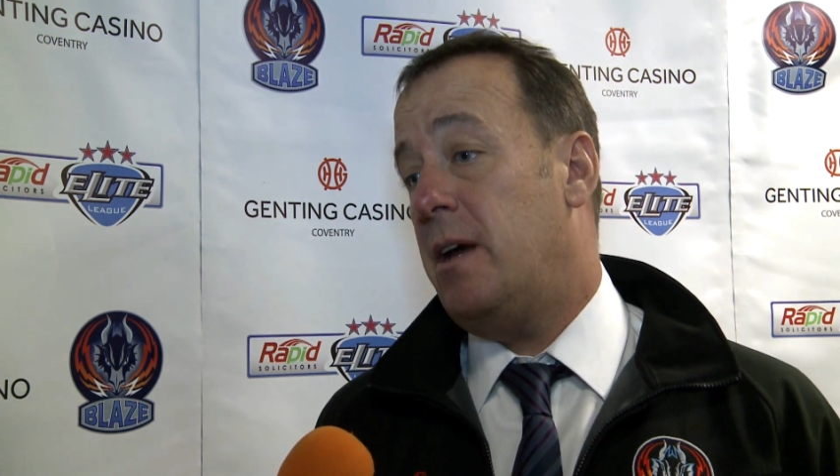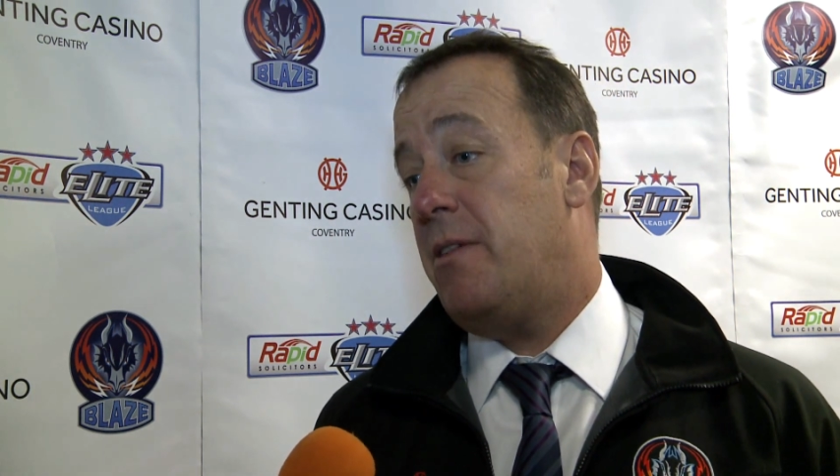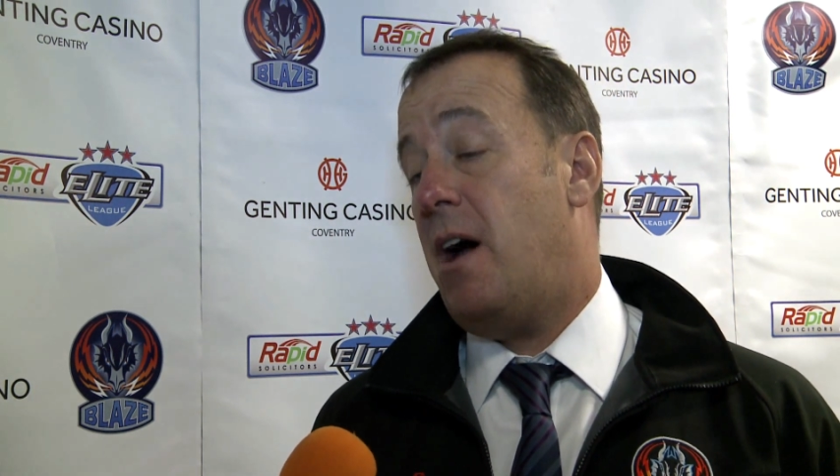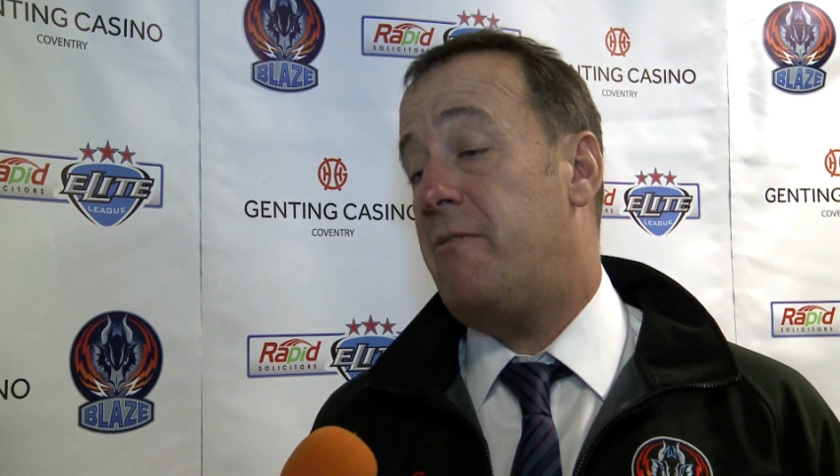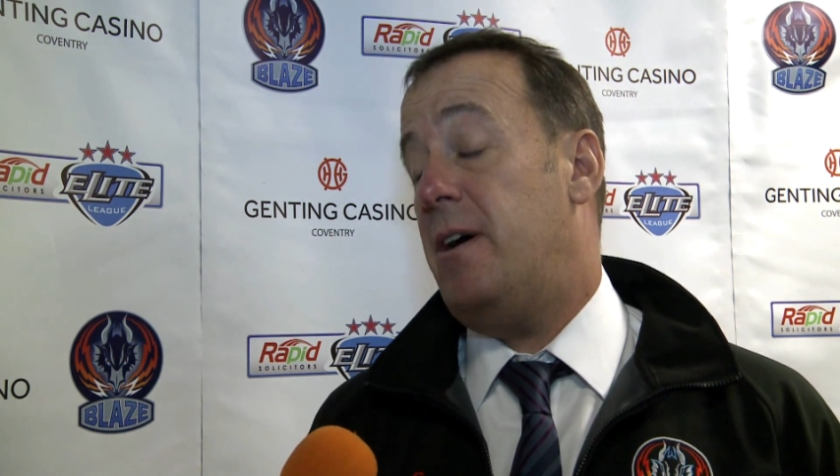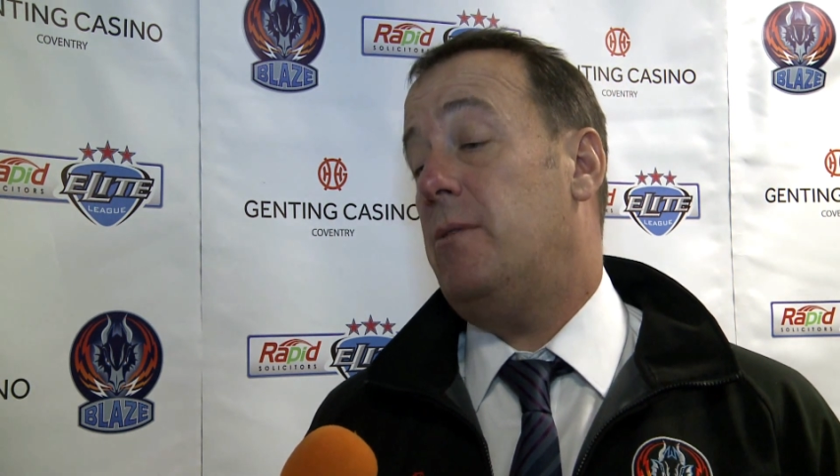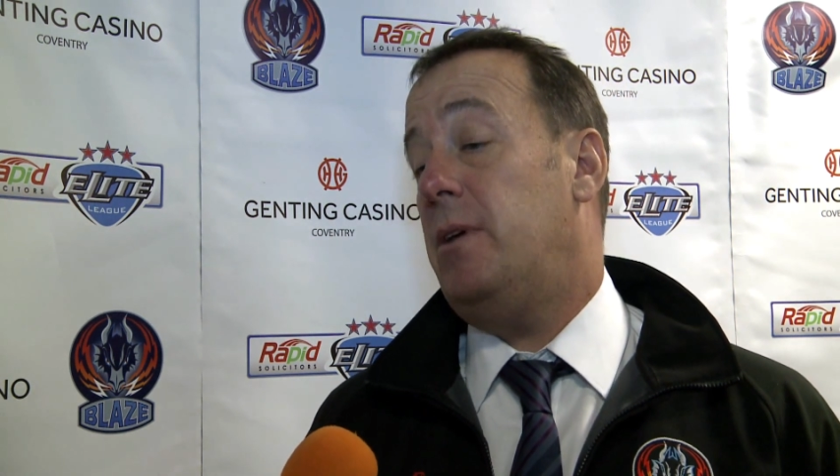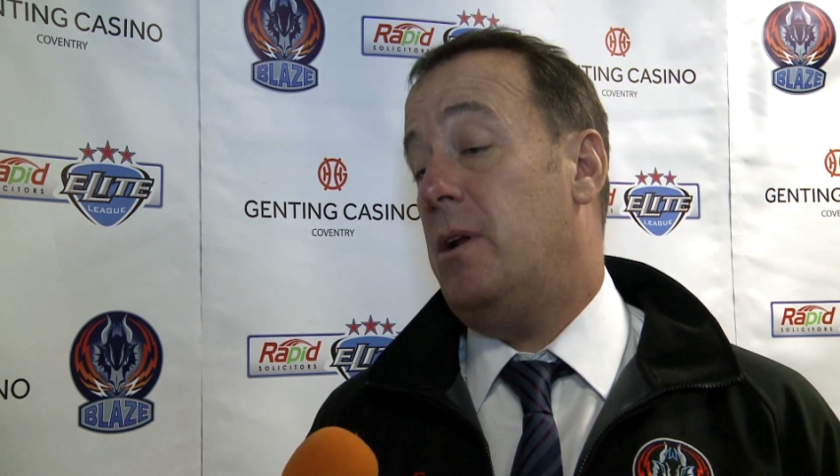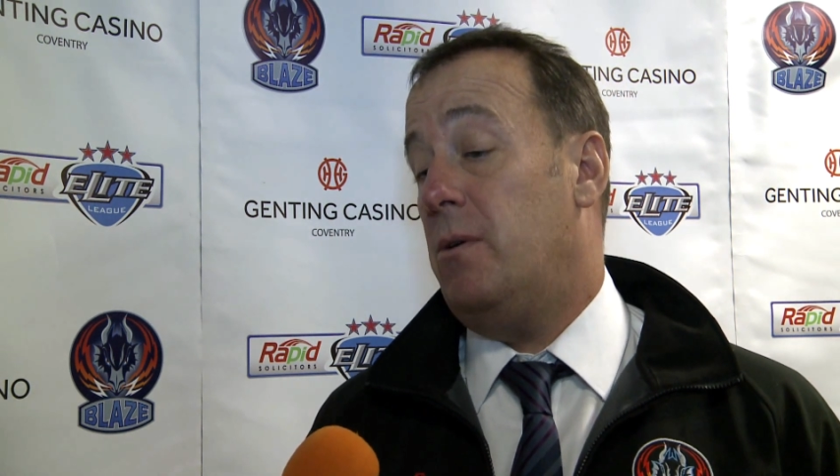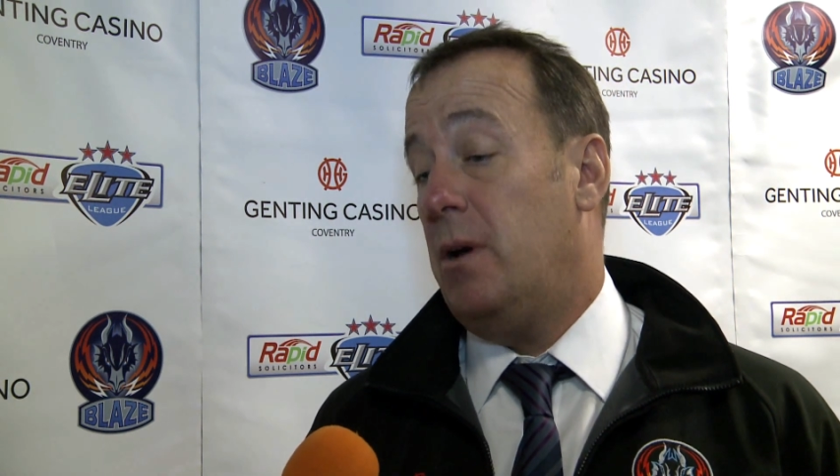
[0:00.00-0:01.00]
And I
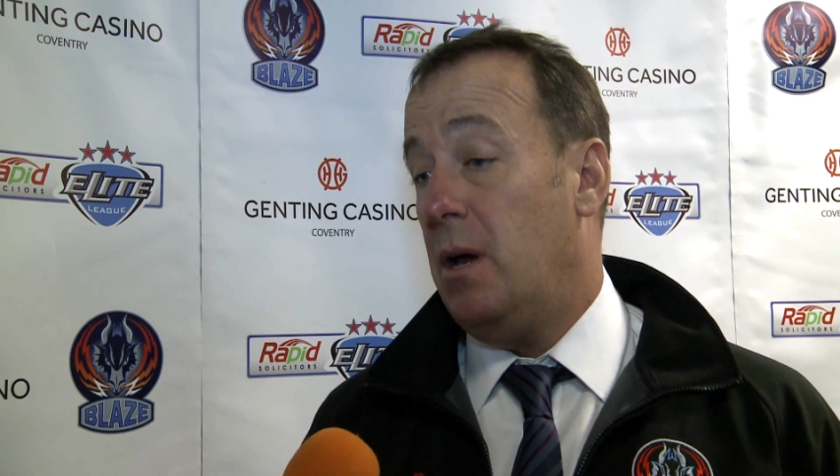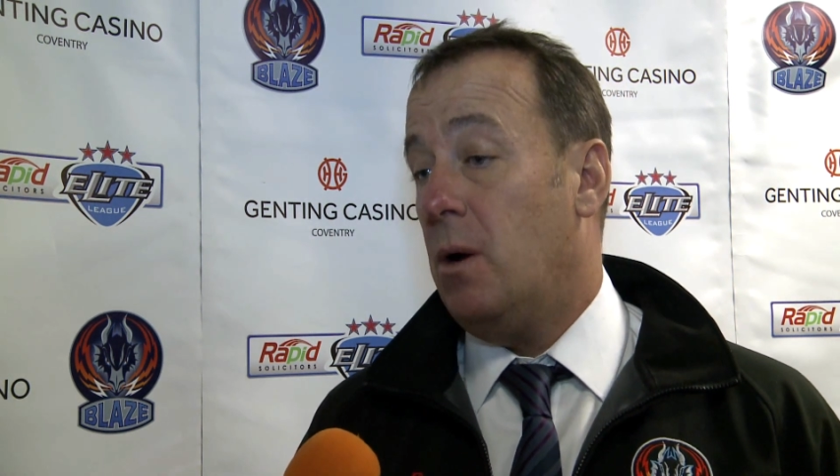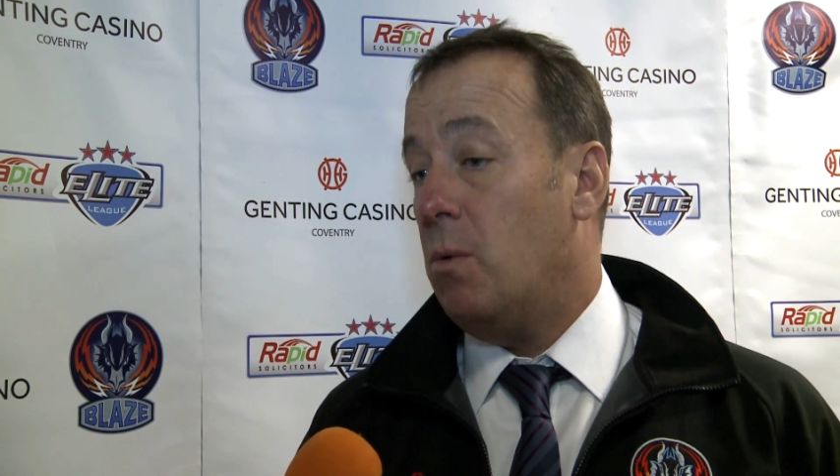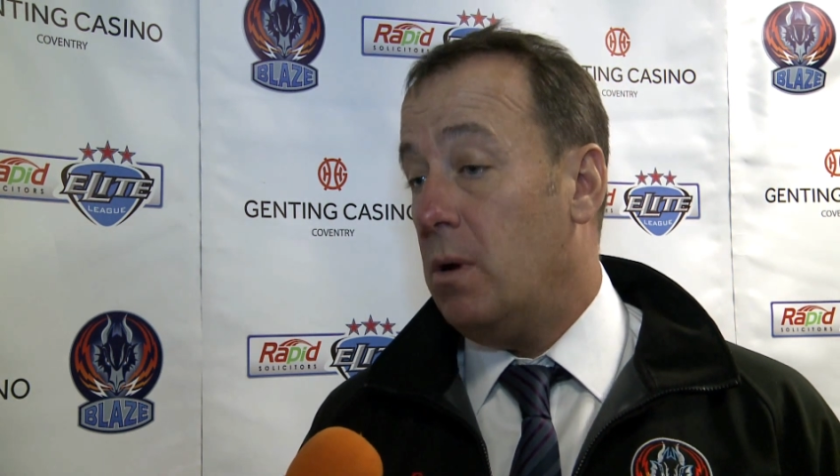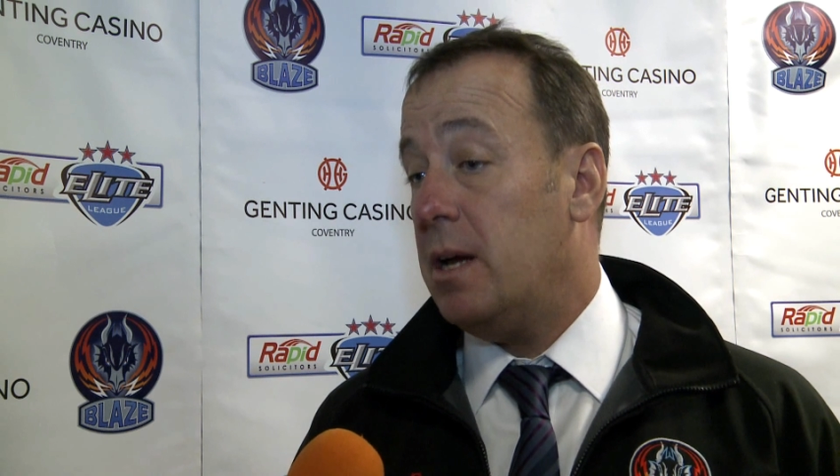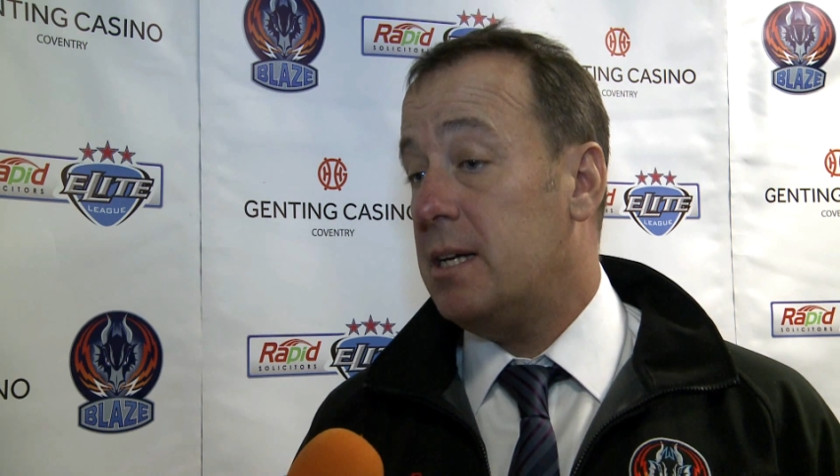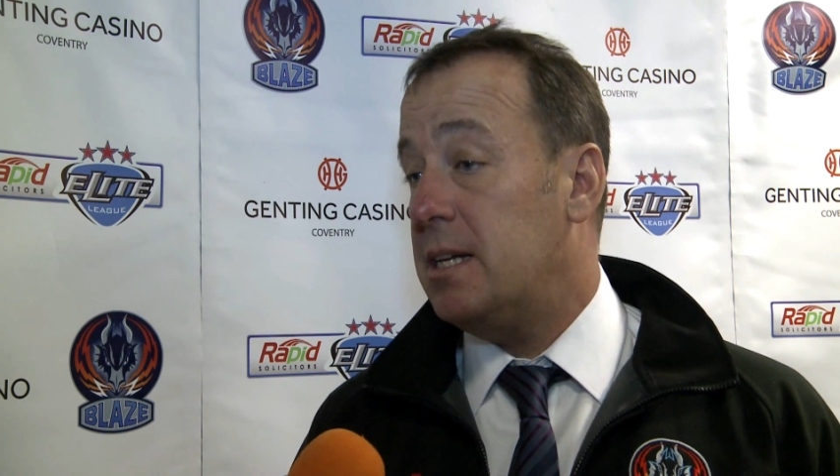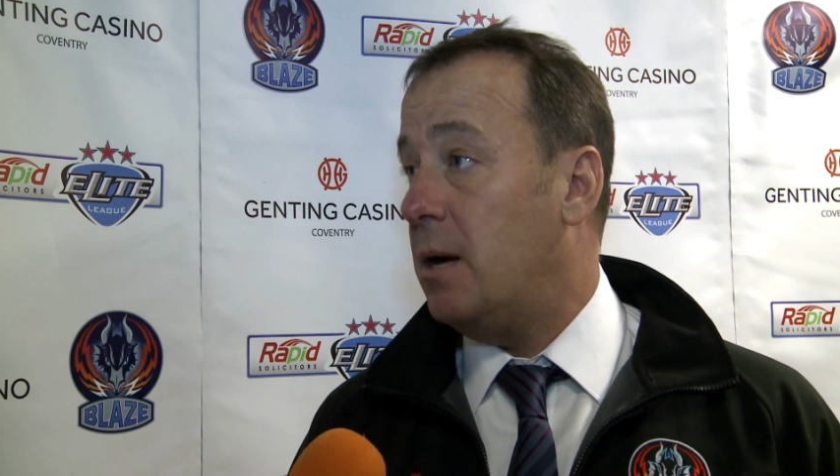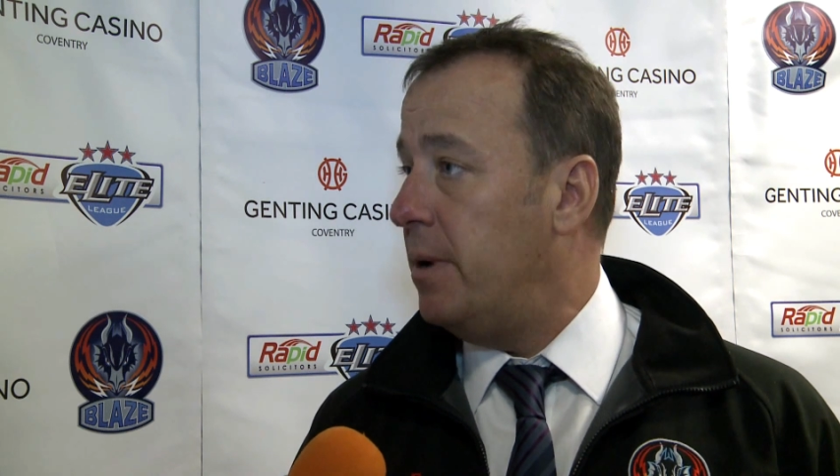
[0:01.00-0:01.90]
felt like I say,